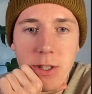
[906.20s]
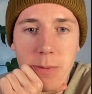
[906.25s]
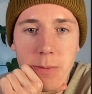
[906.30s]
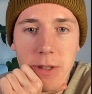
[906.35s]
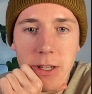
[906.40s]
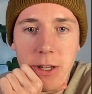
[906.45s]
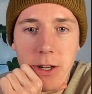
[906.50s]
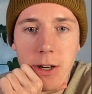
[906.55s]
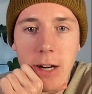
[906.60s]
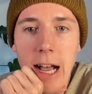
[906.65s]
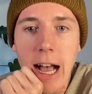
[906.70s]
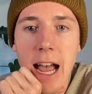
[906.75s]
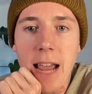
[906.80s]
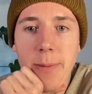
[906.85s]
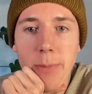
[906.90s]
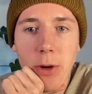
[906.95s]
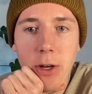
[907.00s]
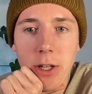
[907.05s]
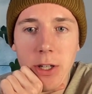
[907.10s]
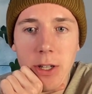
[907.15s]
to be your
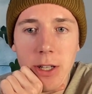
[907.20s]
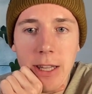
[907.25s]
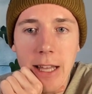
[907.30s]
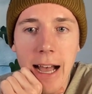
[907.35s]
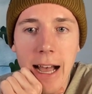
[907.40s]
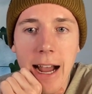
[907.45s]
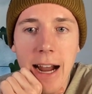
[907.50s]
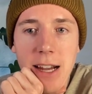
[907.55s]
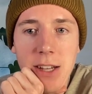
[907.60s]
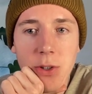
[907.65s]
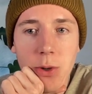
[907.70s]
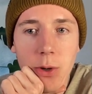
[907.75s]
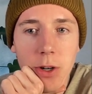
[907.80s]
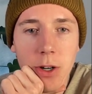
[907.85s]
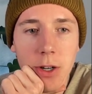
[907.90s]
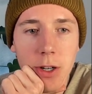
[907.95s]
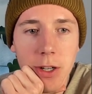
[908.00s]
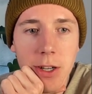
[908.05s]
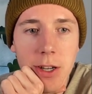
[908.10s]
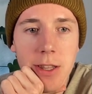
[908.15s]
hyper good, the highest
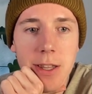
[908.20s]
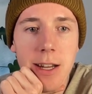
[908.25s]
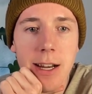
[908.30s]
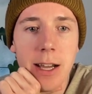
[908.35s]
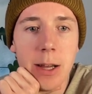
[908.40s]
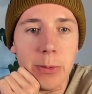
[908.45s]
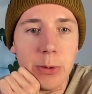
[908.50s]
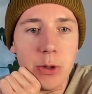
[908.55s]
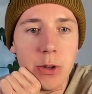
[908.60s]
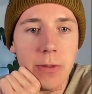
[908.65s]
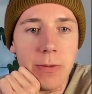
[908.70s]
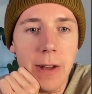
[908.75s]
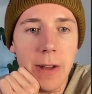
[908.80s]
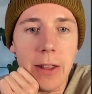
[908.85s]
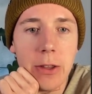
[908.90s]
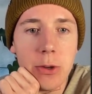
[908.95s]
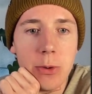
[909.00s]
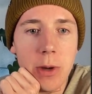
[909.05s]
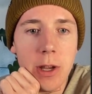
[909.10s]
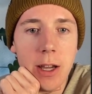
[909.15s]
order good that helps you
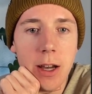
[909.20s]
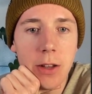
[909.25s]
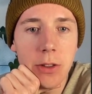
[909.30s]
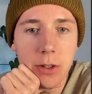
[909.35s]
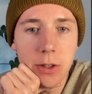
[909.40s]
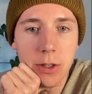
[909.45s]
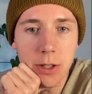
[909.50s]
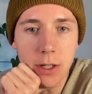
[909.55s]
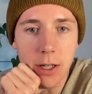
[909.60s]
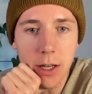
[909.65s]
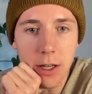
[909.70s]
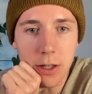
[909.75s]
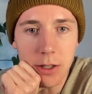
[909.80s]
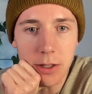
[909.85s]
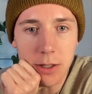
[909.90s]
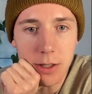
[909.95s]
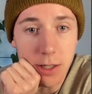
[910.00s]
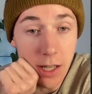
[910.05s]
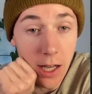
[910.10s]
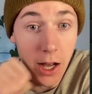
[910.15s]
evaluate
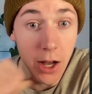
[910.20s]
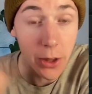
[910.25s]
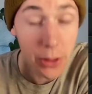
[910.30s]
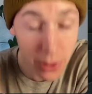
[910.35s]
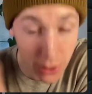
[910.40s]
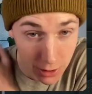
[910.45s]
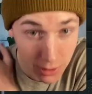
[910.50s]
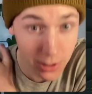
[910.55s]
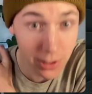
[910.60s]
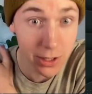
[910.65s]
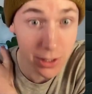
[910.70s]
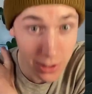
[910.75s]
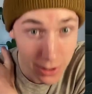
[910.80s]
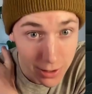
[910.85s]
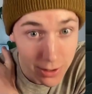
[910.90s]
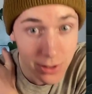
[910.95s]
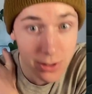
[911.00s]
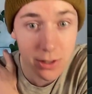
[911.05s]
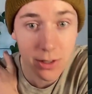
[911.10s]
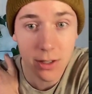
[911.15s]
other
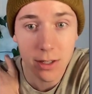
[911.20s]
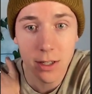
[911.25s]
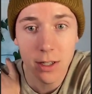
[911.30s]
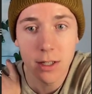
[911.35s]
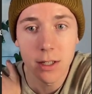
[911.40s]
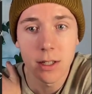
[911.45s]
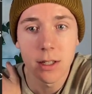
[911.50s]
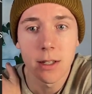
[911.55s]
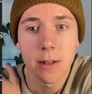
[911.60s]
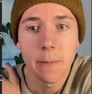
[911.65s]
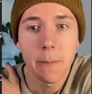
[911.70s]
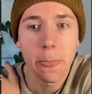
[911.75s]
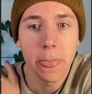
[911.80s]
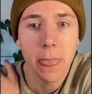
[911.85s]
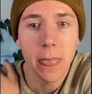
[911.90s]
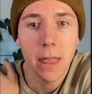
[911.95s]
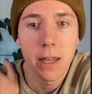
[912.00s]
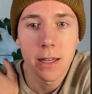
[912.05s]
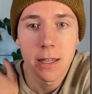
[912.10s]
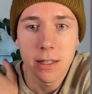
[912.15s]
goods.
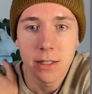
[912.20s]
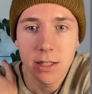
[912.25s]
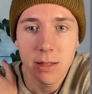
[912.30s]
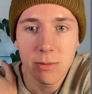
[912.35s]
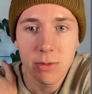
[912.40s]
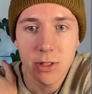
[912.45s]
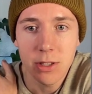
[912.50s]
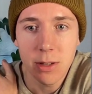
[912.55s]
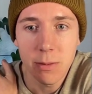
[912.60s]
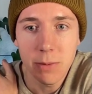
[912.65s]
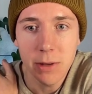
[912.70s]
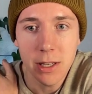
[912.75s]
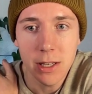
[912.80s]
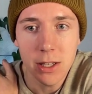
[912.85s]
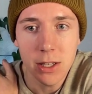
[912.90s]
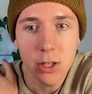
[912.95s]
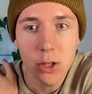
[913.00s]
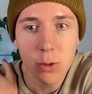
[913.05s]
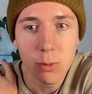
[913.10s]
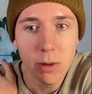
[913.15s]
Seems to be
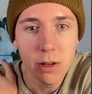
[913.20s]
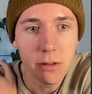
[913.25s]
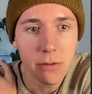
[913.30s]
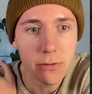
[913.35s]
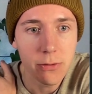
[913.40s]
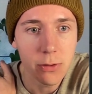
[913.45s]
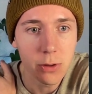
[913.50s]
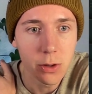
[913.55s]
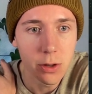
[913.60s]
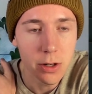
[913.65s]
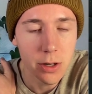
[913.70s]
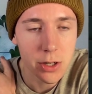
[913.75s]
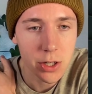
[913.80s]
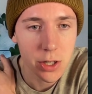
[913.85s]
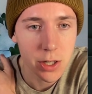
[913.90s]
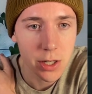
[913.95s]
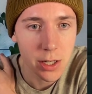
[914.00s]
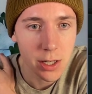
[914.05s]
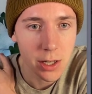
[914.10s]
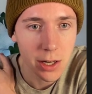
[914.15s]
human
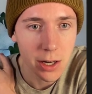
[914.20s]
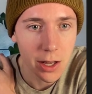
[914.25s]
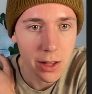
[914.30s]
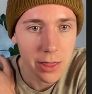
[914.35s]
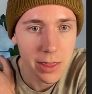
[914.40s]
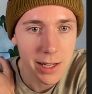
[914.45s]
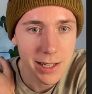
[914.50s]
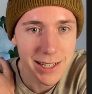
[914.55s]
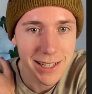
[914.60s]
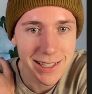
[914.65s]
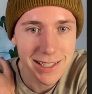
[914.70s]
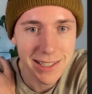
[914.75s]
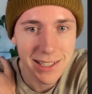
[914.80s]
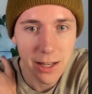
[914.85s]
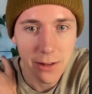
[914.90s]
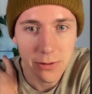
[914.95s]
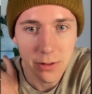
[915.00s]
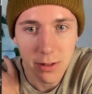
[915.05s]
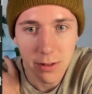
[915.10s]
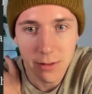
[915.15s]
flourishing and authentic
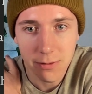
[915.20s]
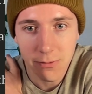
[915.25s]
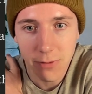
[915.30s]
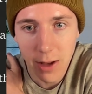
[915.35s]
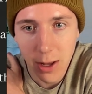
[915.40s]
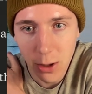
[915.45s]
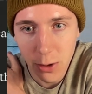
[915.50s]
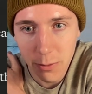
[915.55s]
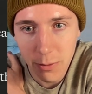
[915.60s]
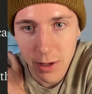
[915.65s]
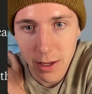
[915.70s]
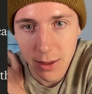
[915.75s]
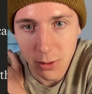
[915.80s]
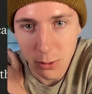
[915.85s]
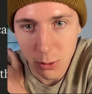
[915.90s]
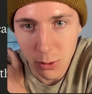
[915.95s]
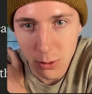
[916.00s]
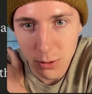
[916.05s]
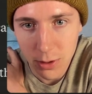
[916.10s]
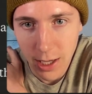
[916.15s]
self-development
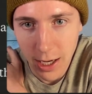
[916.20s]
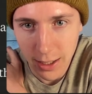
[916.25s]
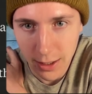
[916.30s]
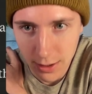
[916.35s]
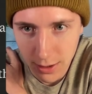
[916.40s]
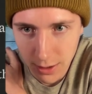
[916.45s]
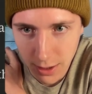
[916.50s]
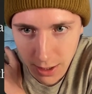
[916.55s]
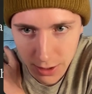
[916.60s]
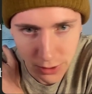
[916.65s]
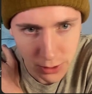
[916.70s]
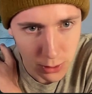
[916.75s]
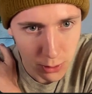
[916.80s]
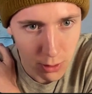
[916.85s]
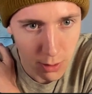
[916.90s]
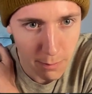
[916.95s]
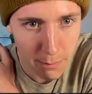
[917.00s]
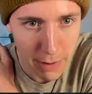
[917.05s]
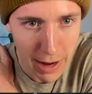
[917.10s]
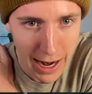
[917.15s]
through technological
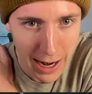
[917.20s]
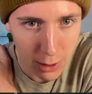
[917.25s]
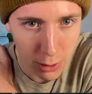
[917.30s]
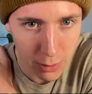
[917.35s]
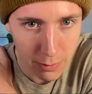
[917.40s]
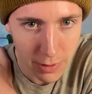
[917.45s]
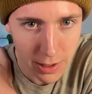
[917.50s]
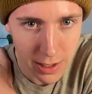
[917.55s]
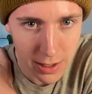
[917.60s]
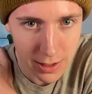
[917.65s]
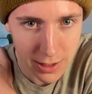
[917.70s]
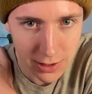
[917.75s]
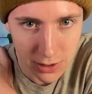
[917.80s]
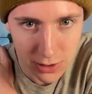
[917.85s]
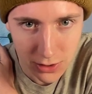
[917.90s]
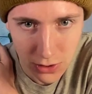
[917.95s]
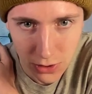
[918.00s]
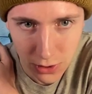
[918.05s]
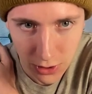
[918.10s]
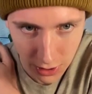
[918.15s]
empowerment. This
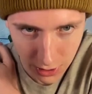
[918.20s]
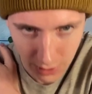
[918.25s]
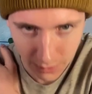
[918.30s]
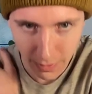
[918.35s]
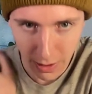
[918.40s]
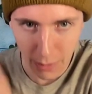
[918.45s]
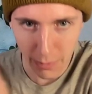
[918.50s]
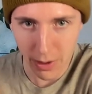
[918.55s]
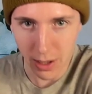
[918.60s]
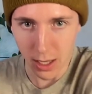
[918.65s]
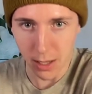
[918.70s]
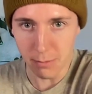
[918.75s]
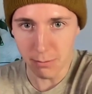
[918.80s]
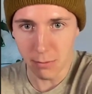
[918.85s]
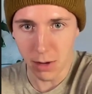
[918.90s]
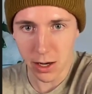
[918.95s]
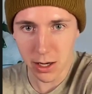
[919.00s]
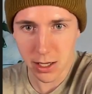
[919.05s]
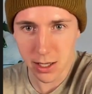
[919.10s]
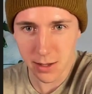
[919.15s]
isn't just about making
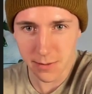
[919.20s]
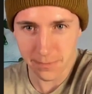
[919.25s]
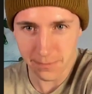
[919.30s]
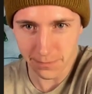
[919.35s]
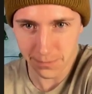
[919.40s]
money.